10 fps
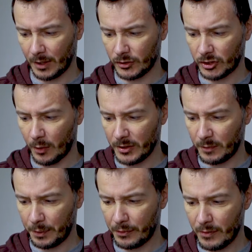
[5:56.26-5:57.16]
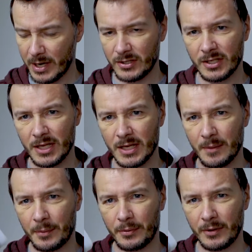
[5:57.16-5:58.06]
So it's
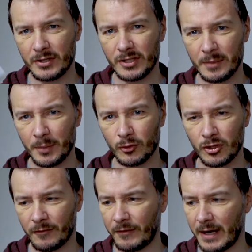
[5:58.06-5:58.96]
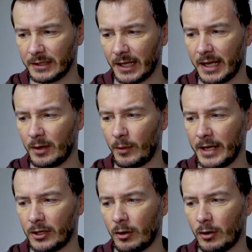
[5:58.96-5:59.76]
pretty budget friendly when it